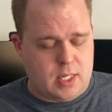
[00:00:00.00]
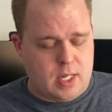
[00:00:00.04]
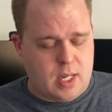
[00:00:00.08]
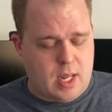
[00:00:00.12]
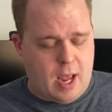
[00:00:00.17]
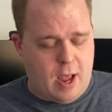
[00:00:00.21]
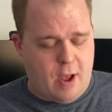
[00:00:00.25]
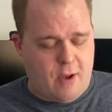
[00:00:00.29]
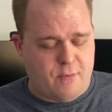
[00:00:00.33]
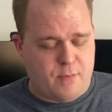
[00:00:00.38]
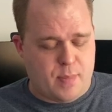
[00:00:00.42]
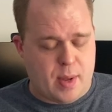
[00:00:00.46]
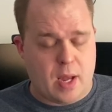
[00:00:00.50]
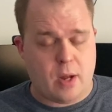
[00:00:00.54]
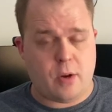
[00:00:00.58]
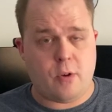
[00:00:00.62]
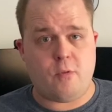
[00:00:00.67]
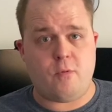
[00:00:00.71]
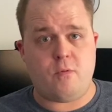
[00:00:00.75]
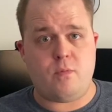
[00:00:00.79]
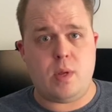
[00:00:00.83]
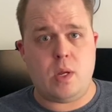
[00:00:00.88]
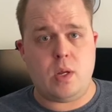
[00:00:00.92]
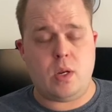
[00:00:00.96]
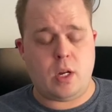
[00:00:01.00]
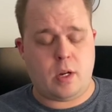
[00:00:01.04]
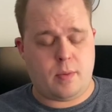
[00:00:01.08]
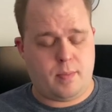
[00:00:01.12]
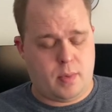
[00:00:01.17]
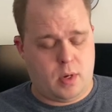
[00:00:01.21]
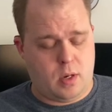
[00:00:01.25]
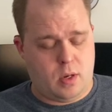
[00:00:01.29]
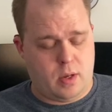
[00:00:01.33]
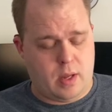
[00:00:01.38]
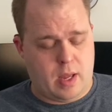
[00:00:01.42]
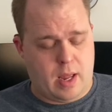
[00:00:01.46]
half pound of Munich
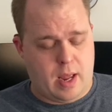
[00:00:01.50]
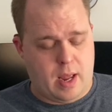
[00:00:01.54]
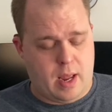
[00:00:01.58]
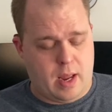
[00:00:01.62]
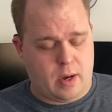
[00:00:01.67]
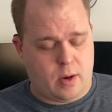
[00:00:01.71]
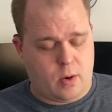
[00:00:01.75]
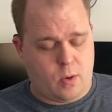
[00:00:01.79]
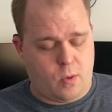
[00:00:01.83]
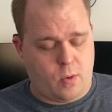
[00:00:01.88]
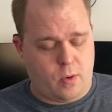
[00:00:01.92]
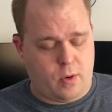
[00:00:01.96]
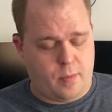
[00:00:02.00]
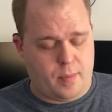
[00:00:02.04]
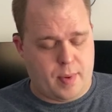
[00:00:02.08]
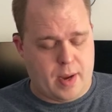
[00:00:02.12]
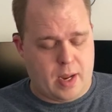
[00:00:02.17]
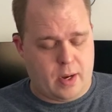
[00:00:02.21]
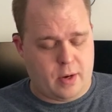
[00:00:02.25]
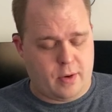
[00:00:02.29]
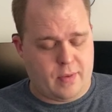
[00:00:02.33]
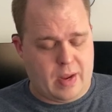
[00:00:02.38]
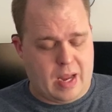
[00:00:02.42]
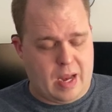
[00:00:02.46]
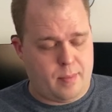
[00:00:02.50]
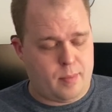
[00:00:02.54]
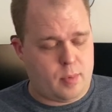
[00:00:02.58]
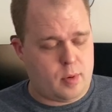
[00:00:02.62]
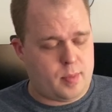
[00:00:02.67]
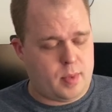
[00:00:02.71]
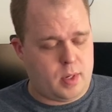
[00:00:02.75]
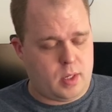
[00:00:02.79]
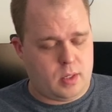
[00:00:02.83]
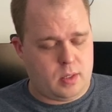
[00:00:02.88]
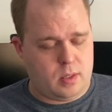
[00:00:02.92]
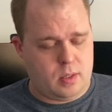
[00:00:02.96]
malt, and a quarter pound of amber
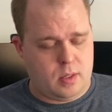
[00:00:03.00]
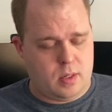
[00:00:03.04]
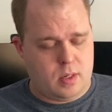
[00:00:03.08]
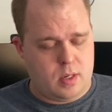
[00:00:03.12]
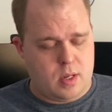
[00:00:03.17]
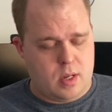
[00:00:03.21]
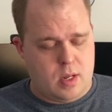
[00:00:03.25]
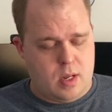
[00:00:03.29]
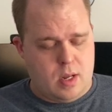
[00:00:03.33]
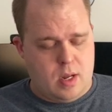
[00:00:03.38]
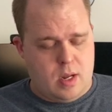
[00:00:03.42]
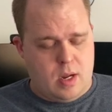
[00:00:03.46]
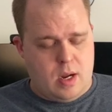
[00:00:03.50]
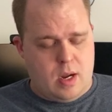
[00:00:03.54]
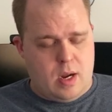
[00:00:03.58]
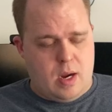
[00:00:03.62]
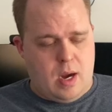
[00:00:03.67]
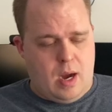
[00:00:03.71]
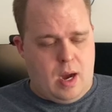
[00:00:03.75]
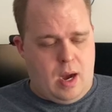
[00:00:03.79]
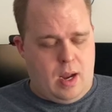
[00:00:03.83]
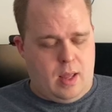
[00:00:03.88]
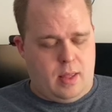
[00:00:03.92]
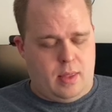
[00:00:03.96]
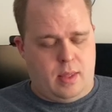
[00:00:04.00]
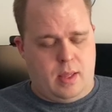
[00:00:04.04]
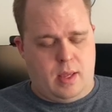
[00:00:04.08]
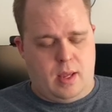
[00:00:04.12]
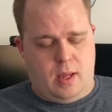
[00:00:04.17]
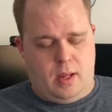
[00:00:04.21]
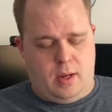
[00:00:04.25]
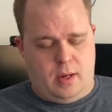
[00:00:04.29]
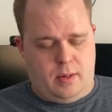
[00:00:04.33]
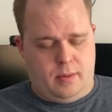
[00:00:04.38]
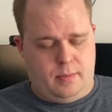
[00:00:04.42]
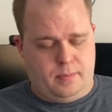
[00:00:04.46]
malt. And
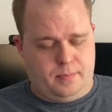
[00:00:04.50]
then